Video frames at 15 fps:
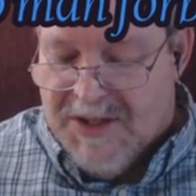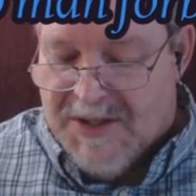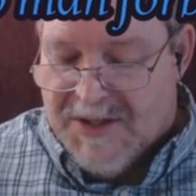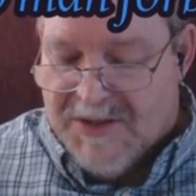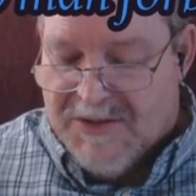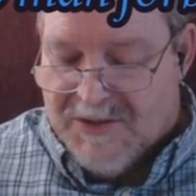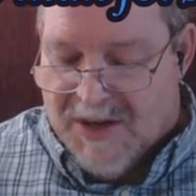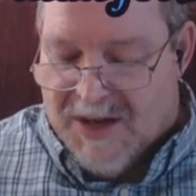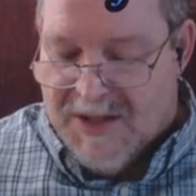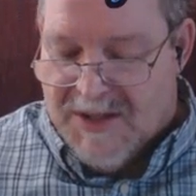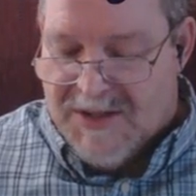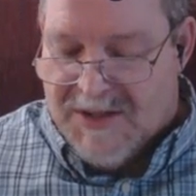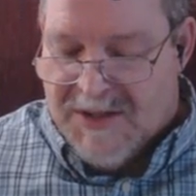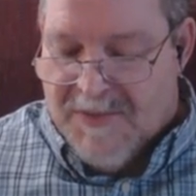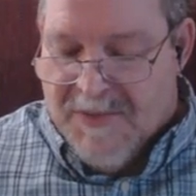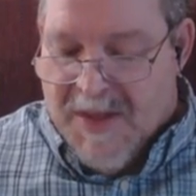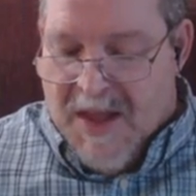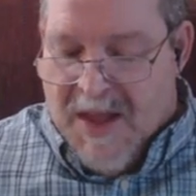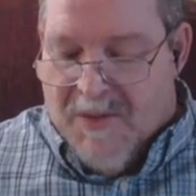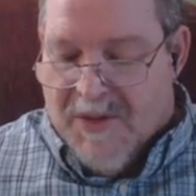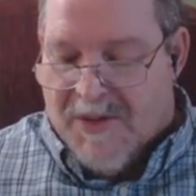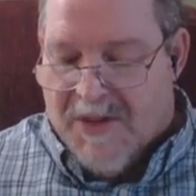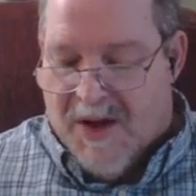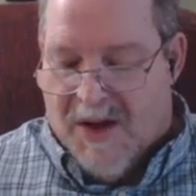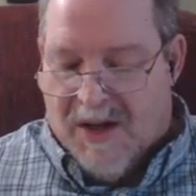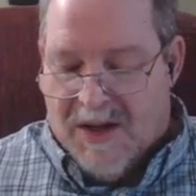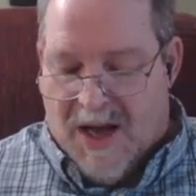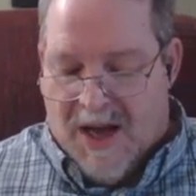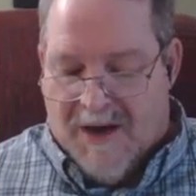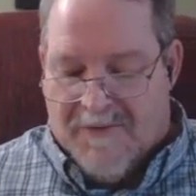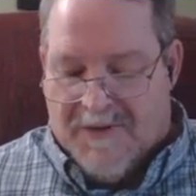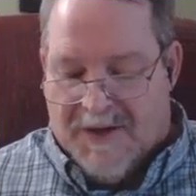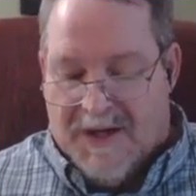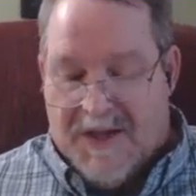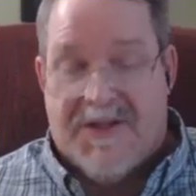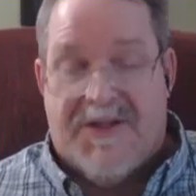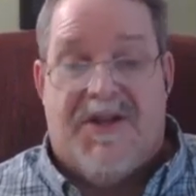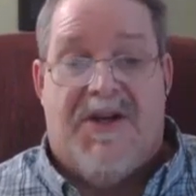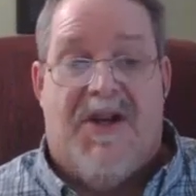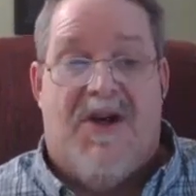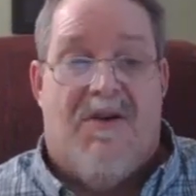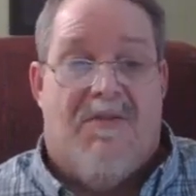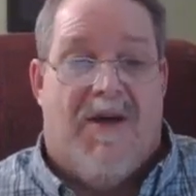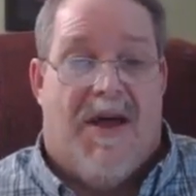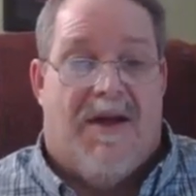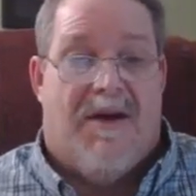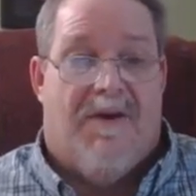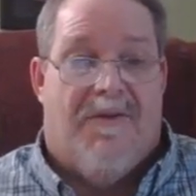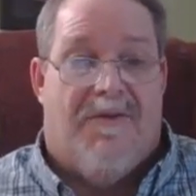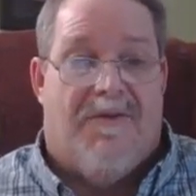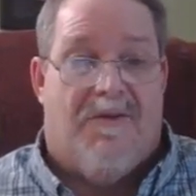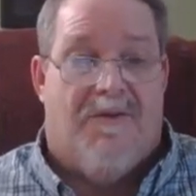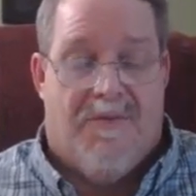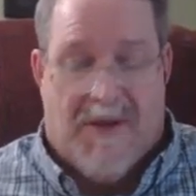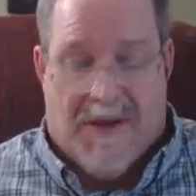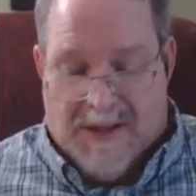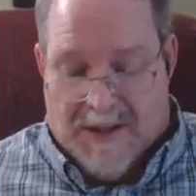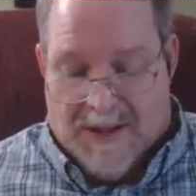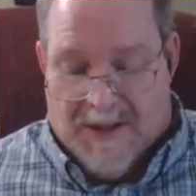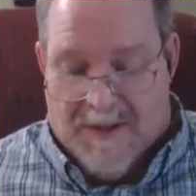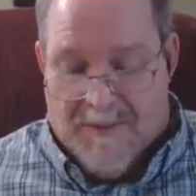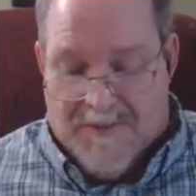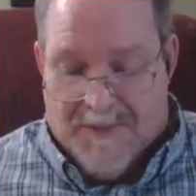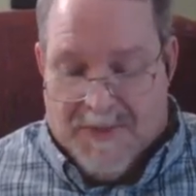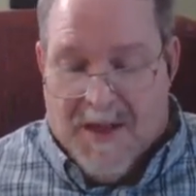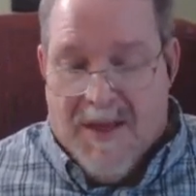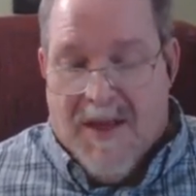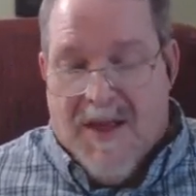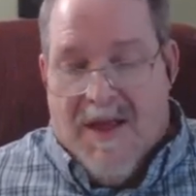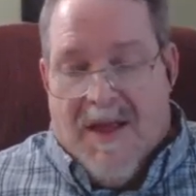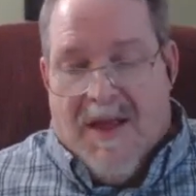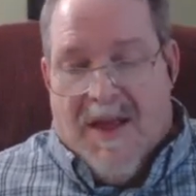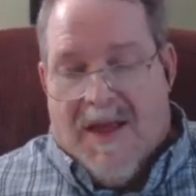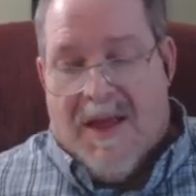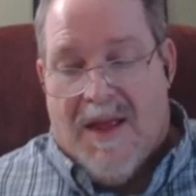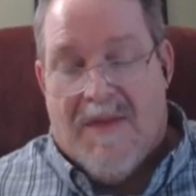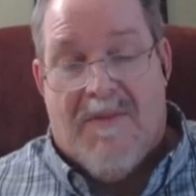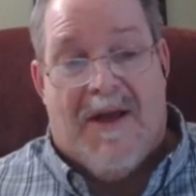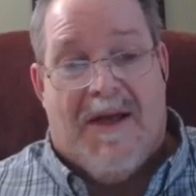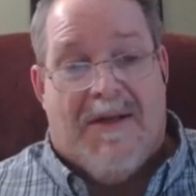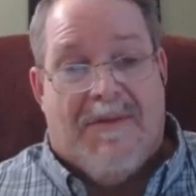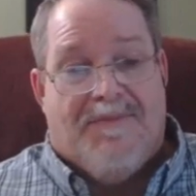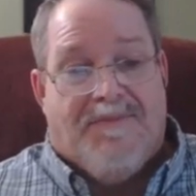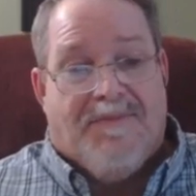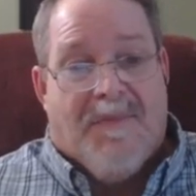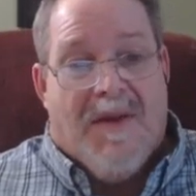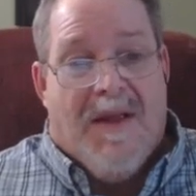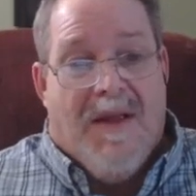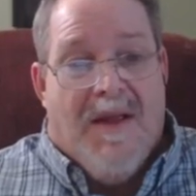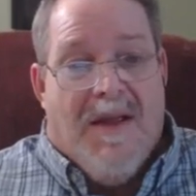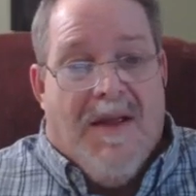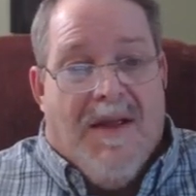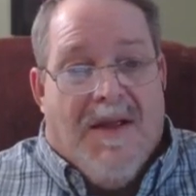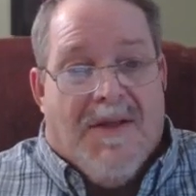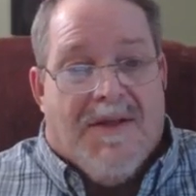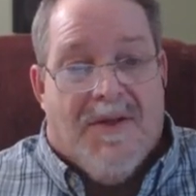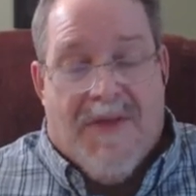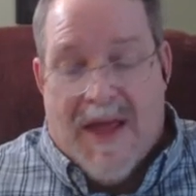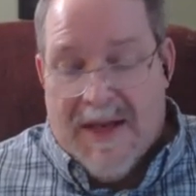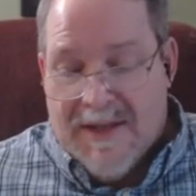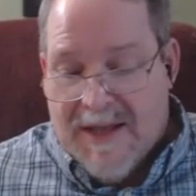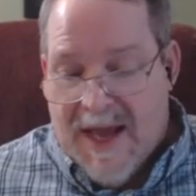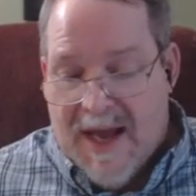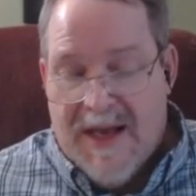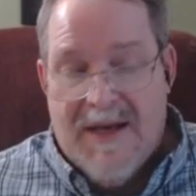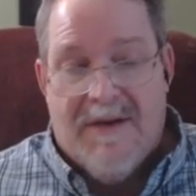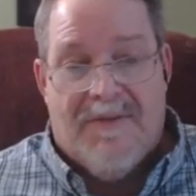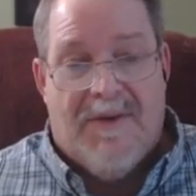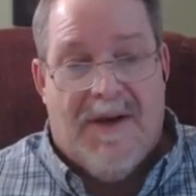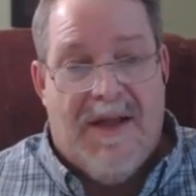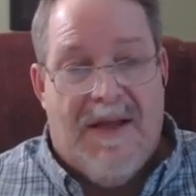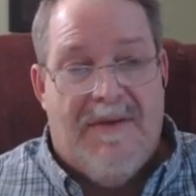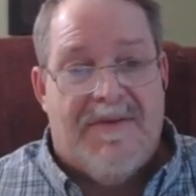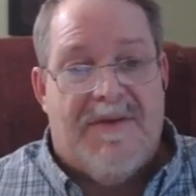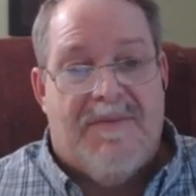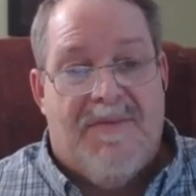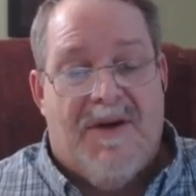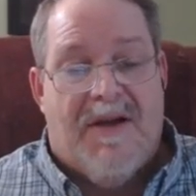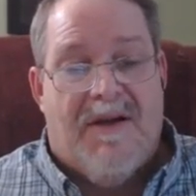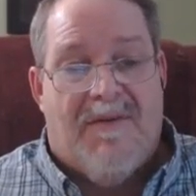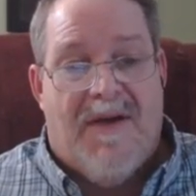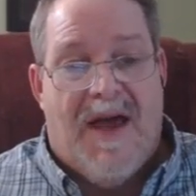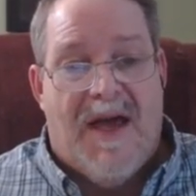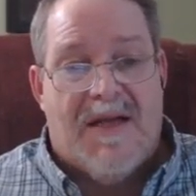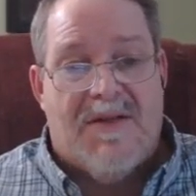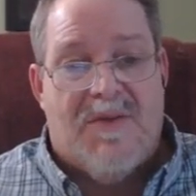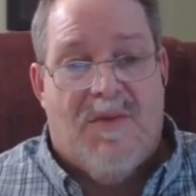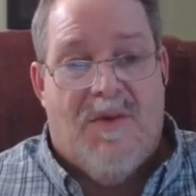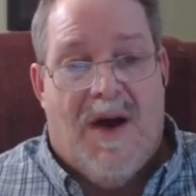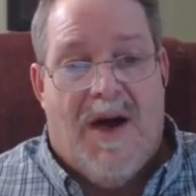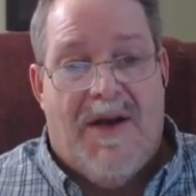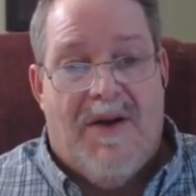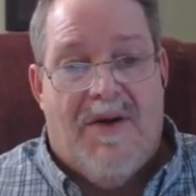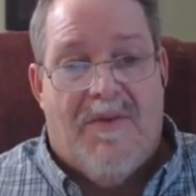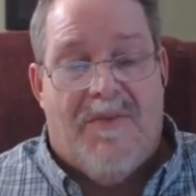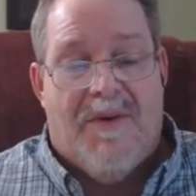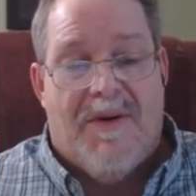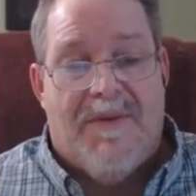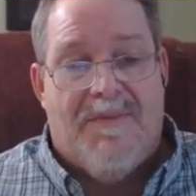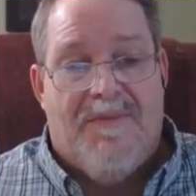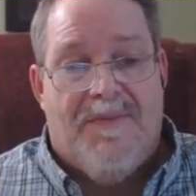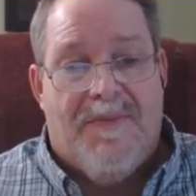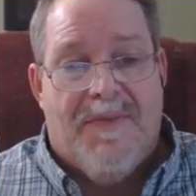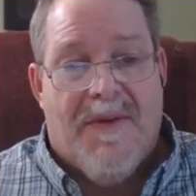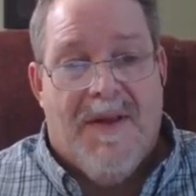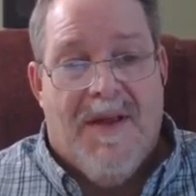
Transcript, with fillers: Jesus Christ with all confidence, no man forbidding him. Amen. So that kind of leaves the book of Acts wide open.